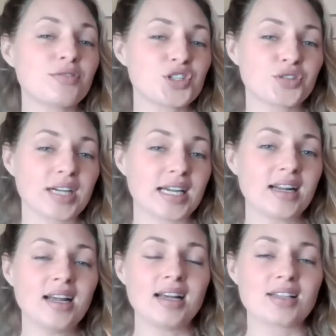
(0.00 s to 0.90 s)

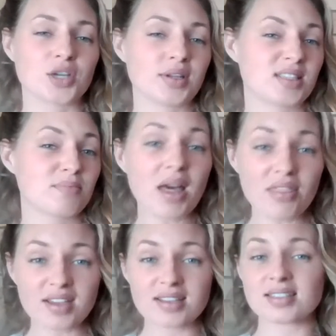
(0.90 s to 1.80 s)
retreat. So it's
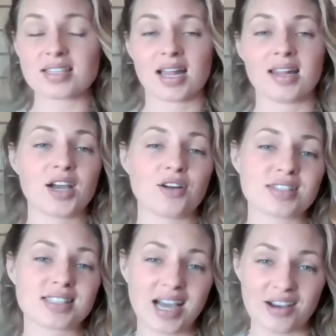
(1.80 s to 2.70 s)
mothers and they
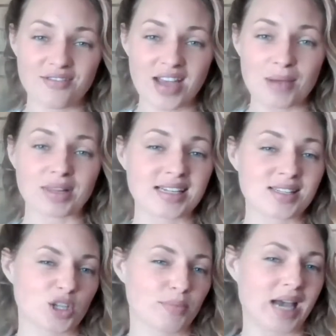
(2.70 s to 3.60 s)
obviously have
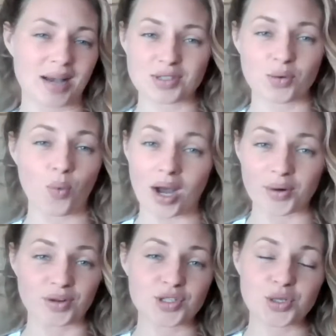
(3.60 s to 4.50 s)
families. So perhaps a 1
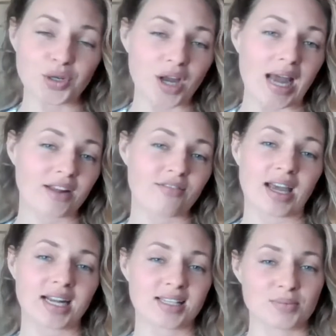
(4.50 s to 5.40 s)
or a 2-night
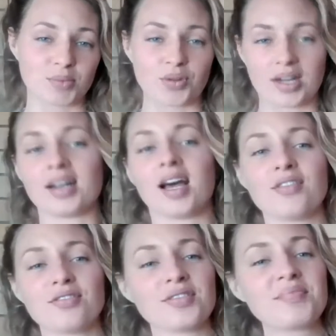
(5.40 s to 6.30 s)
event is more than
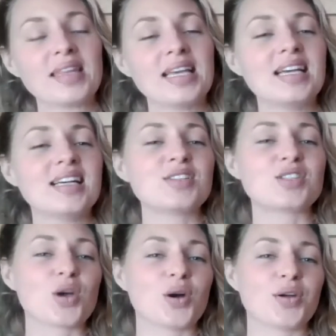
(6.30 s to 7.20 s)
enough.
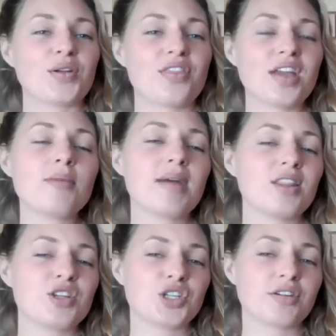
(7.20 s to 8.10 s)
So think
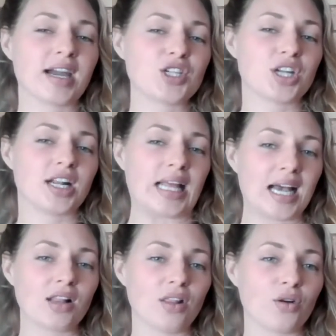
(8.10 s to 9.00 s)
about the duration and
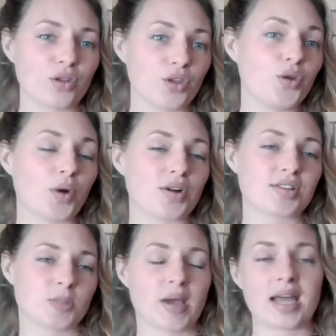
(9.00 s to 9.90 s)
how long you want to
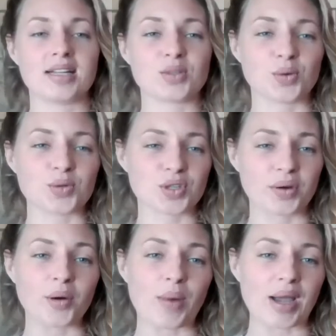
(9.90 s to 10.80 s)
spend also
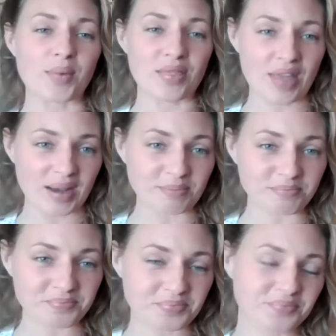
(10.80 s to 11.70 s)
away with them.